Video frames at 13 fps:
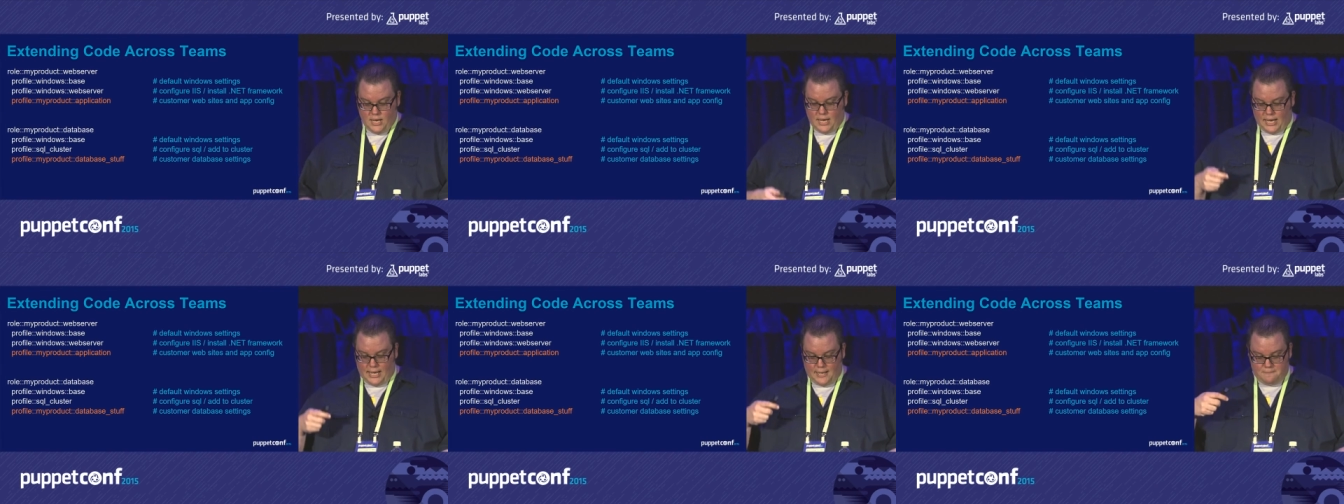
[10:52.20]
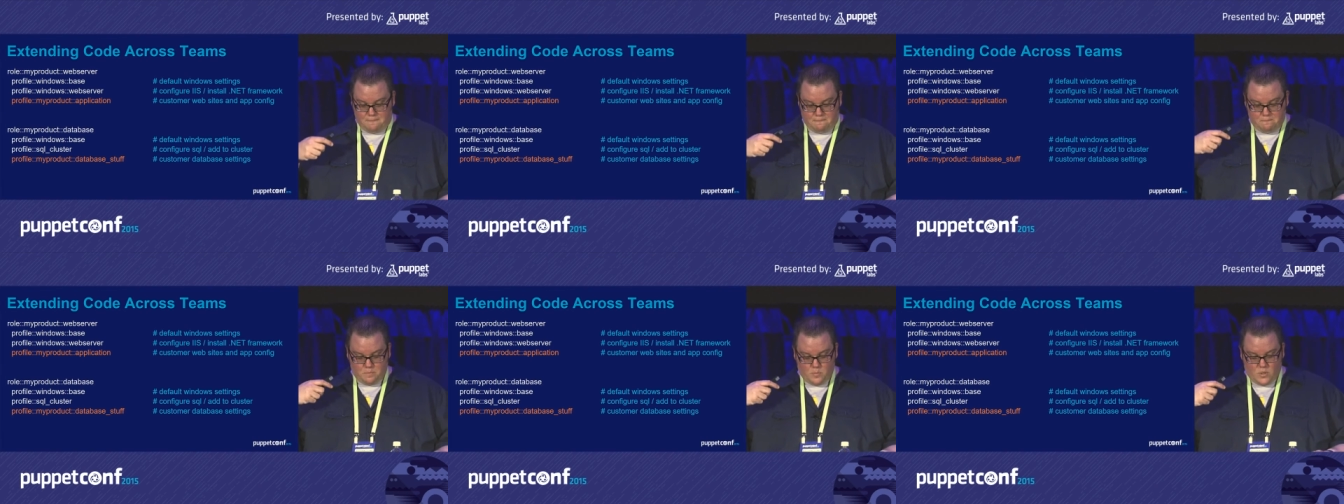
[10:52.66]

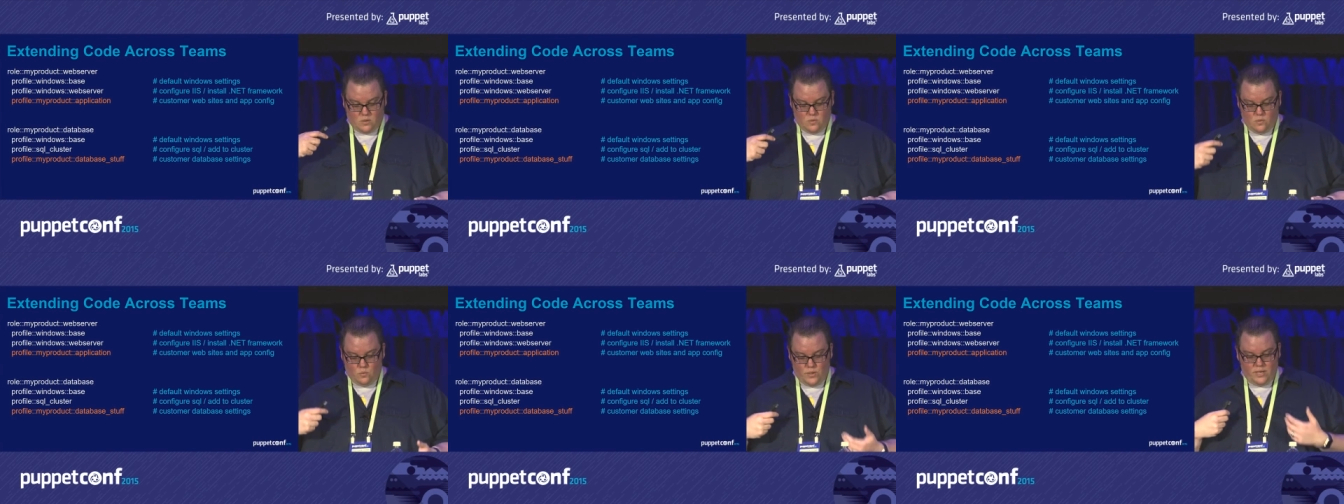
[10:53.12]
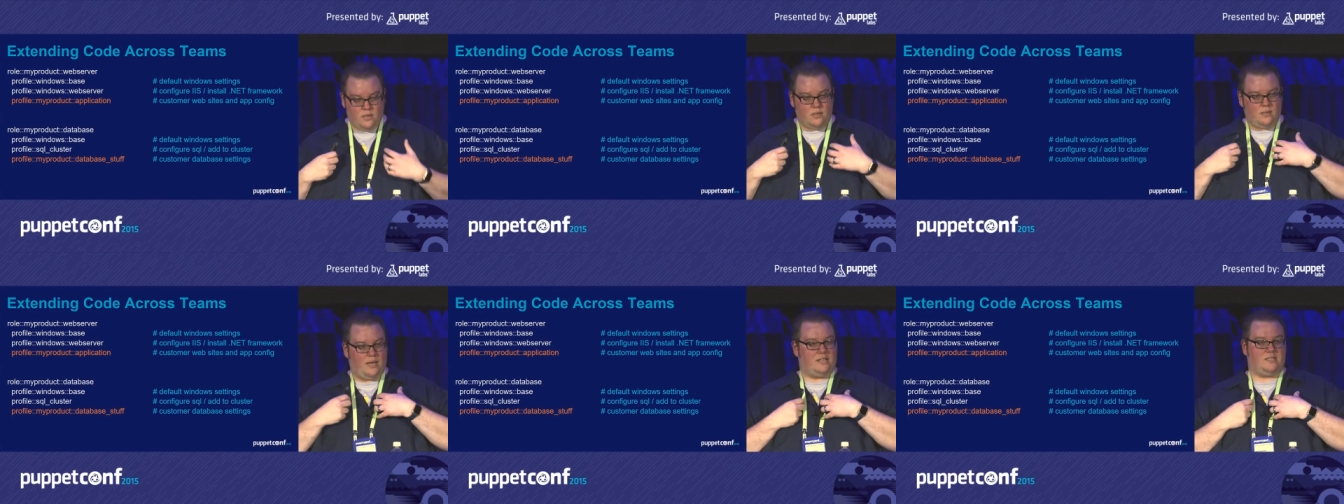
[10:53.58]
Um,
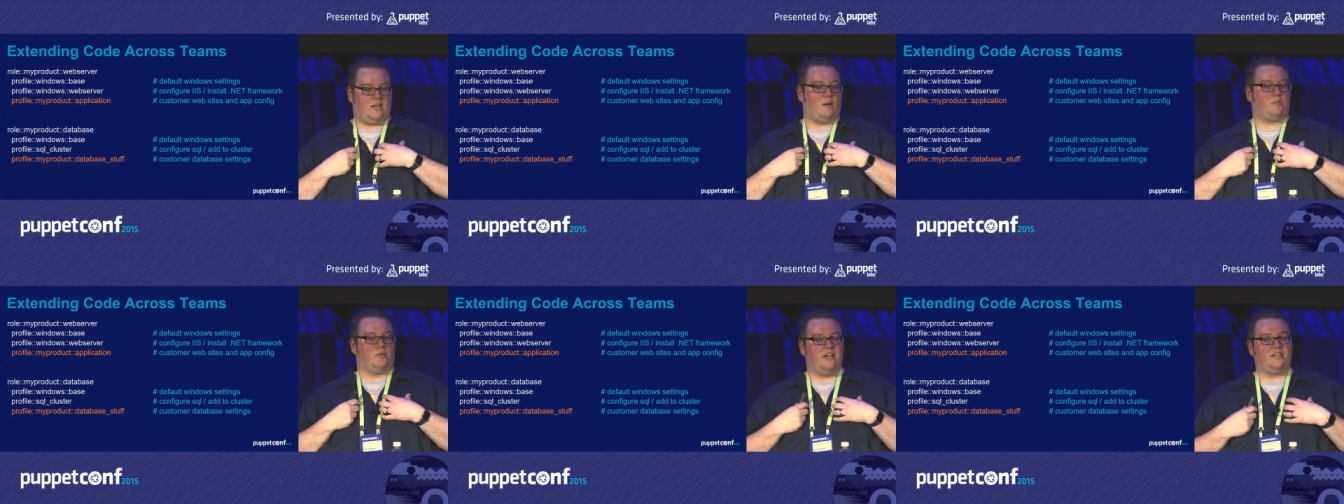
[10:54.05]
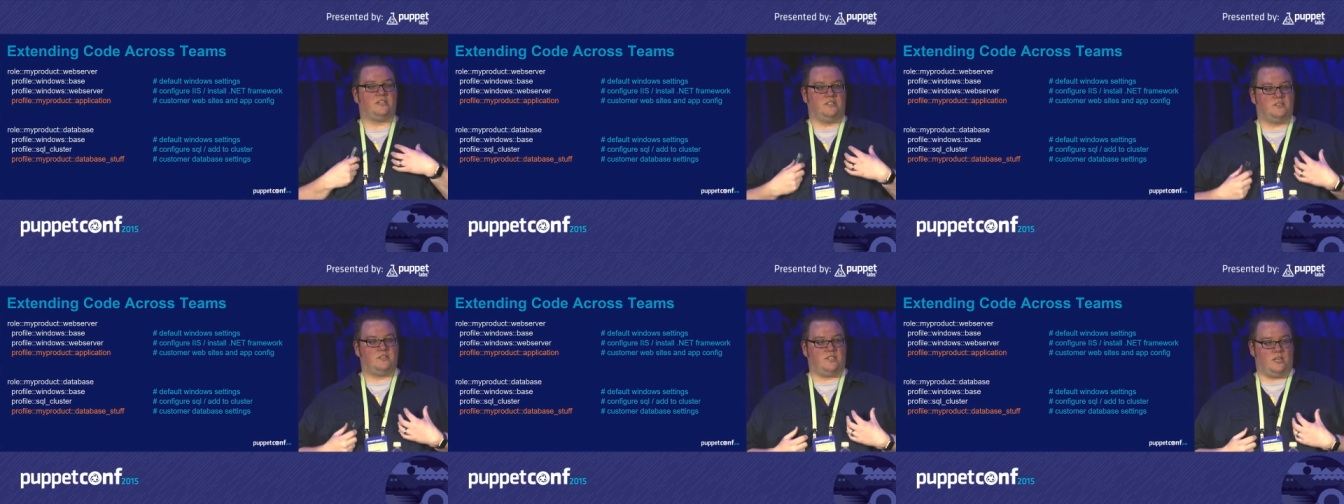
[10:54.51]
we, as an
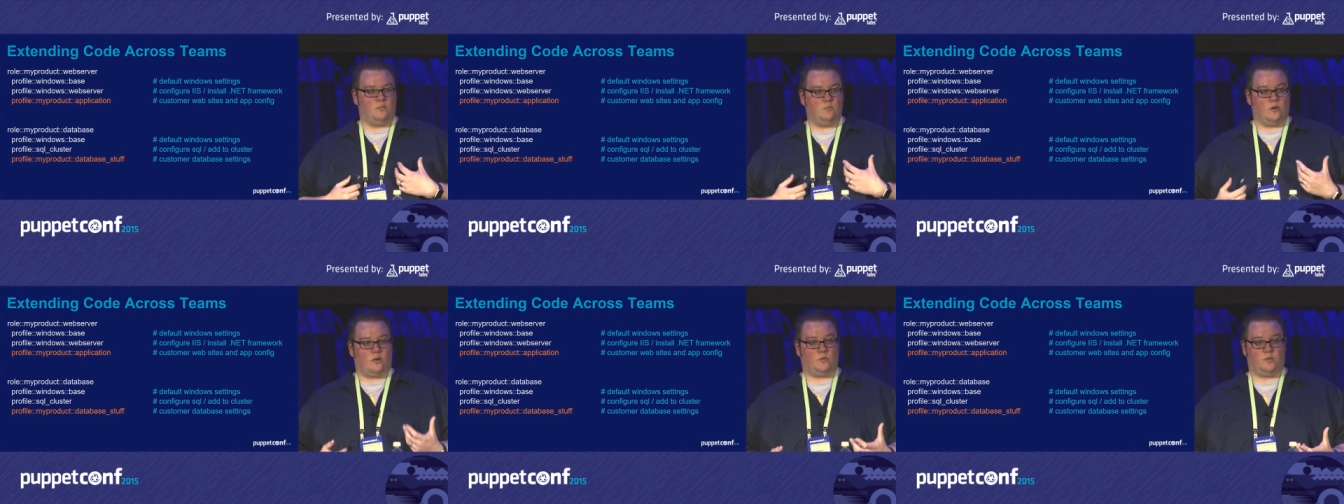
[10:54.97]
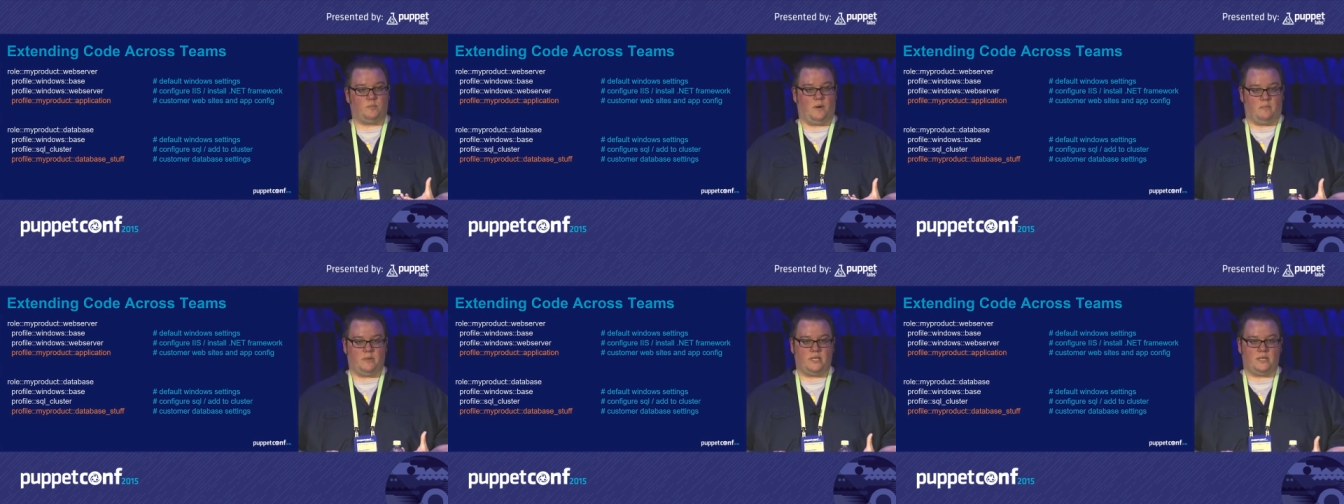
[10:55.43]
operations team, work with
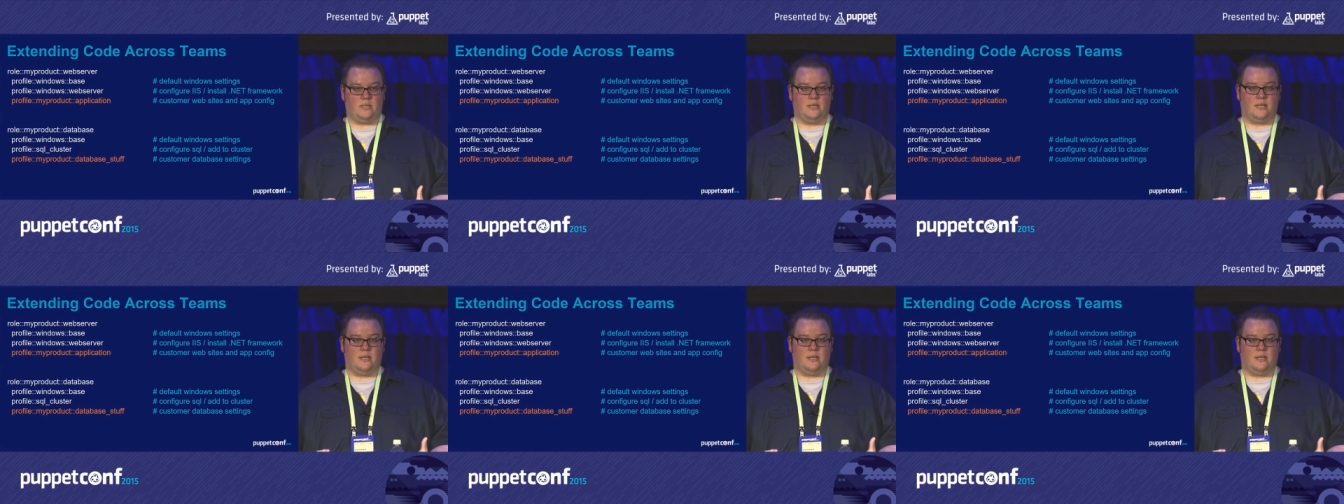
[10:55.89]
Puppet,